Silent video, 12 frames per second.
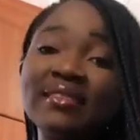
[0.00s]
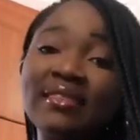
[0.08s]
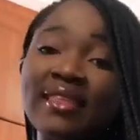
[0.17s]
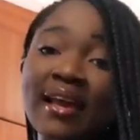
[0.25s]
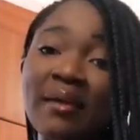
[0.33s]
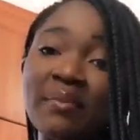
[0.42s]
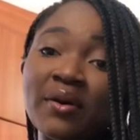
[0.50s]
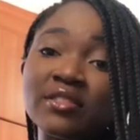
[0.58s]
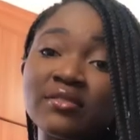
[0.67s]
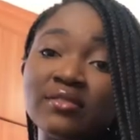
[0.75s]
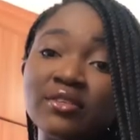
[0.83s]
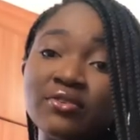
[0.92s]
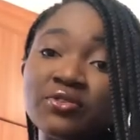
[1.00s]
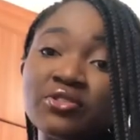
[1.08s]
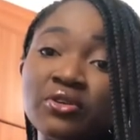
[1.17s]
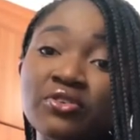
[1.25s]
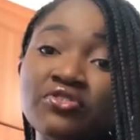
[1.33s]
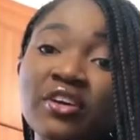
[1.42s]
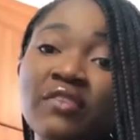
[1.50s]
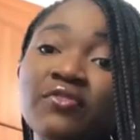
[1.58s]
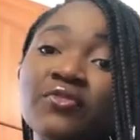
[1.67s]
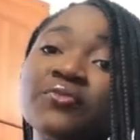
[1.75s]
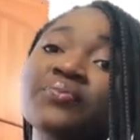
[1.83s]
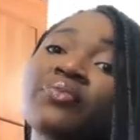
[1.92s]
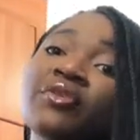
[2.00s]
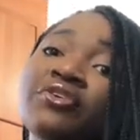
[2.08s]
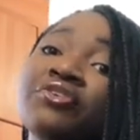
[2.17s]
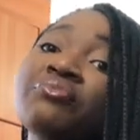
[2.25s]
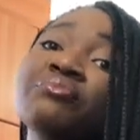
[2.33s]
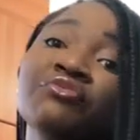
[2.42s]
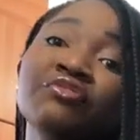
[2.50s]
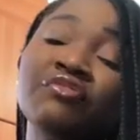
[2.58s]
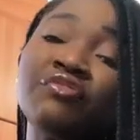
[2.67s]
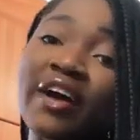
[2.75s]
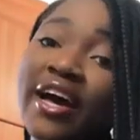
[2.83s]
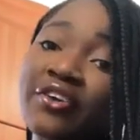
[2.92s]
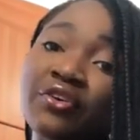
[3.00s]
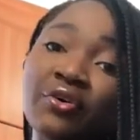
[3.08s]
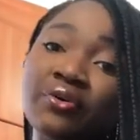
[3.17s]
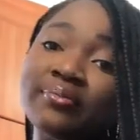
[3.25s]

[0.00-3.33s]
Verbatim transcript: thing about you know solo travel. You move at your own